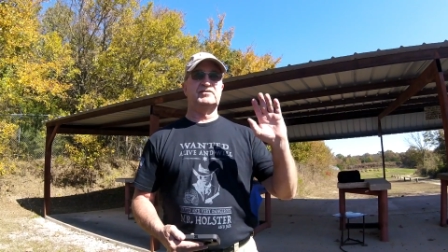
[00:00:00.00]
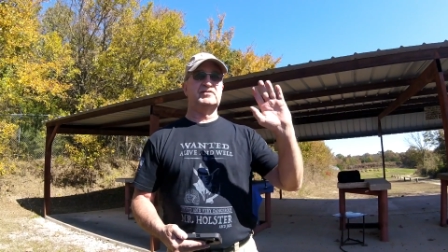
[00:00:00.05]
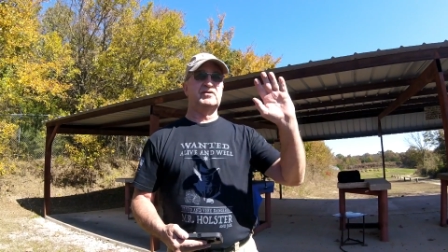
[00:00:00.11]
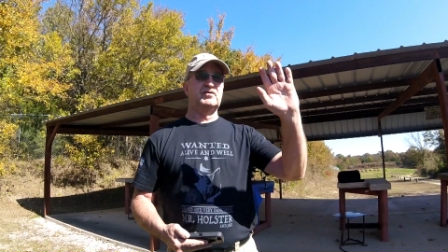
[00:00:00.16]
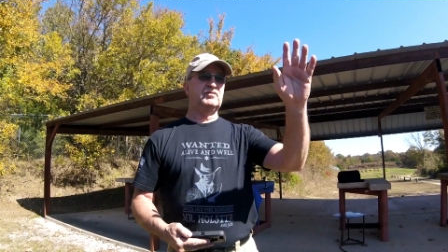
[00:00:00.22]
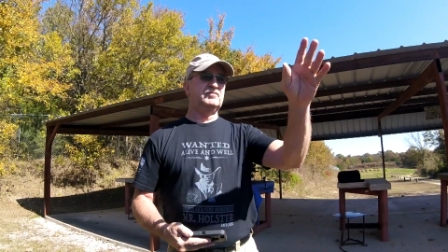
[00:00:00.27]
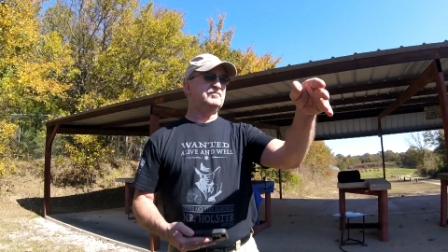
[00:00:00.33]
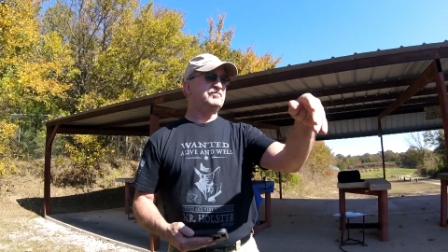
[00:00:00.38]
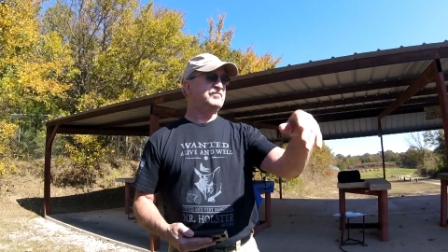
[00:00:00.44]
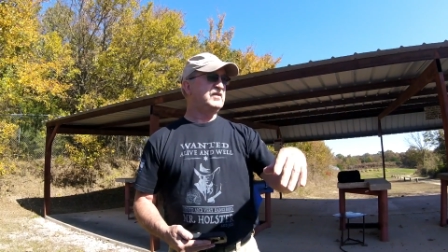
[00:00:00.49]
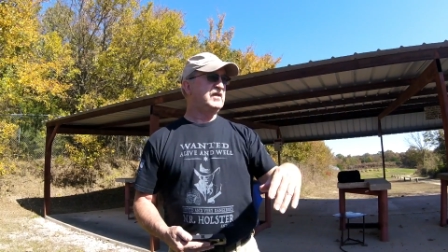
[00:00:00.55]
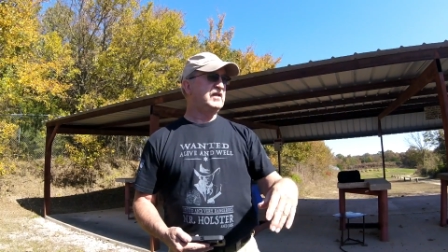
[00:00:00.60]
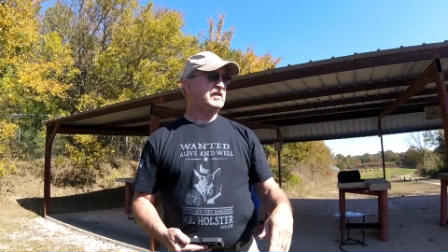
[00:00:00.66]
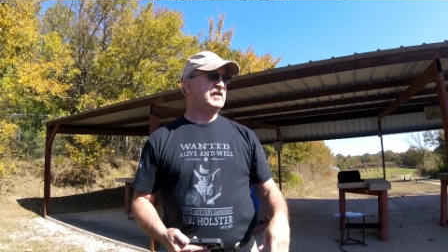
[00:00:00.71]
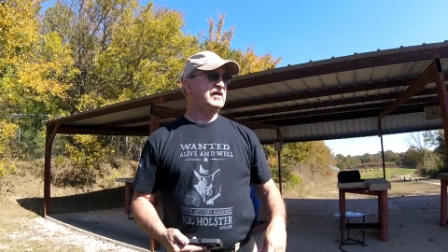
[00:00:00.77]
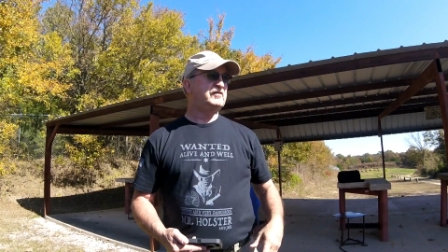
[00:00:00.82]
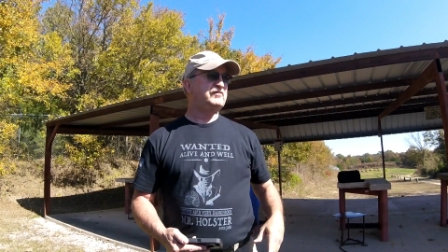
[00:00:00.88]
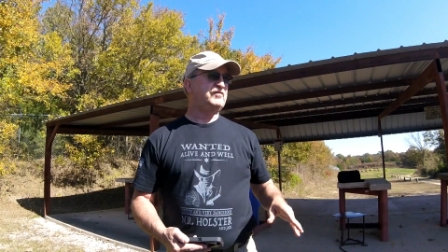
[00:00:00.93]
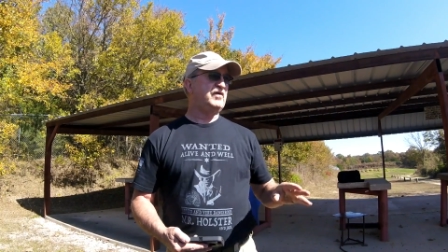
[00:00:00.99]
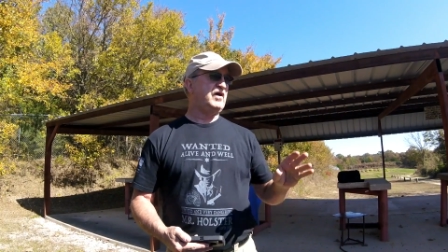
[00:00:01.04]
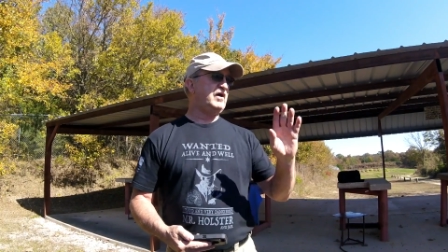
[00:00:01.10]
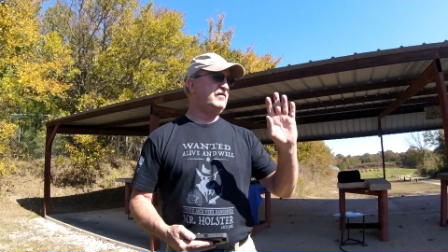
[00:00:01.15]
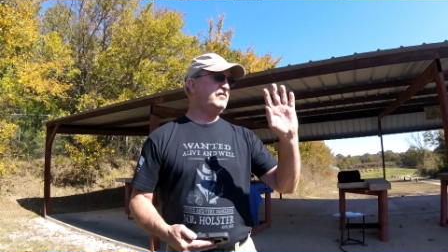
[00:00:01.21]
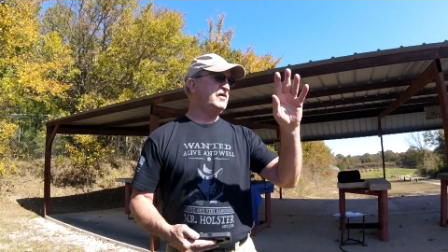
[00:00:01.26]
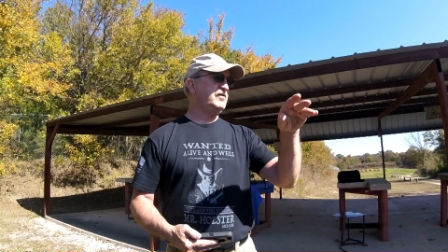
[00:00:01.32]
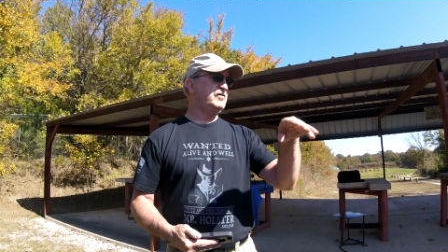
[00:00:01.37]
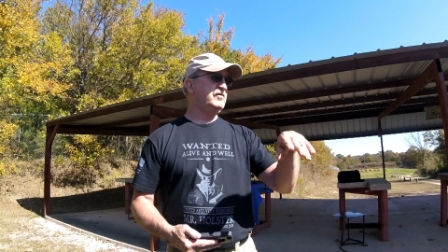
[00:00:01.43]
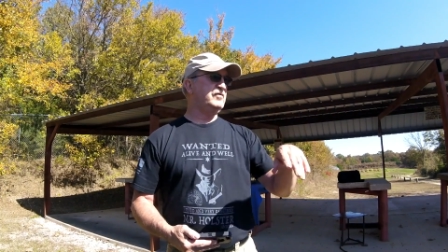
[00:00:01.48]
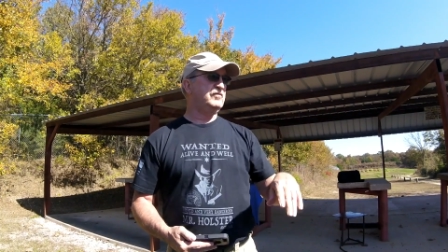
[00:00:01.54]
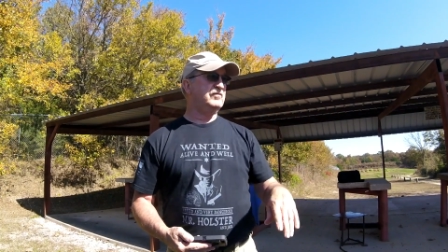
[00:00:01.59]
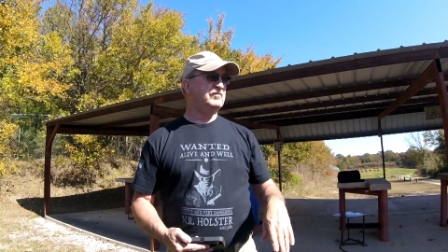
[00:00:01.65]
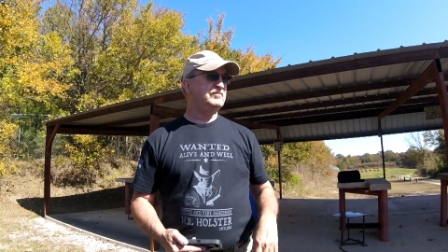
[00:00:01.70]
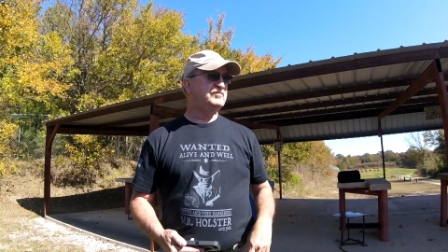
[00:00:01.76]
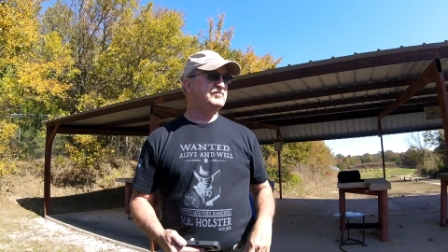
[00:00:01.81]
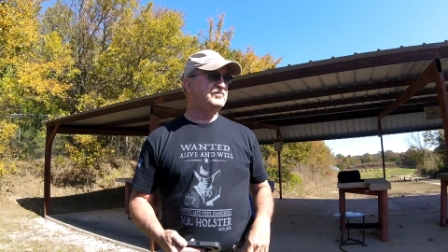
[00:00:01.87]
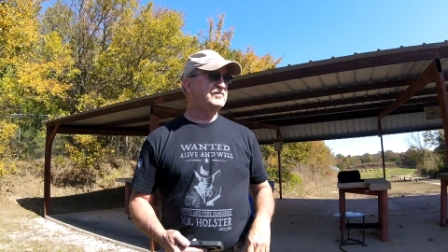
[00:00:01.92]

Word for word: So getting out to 500 or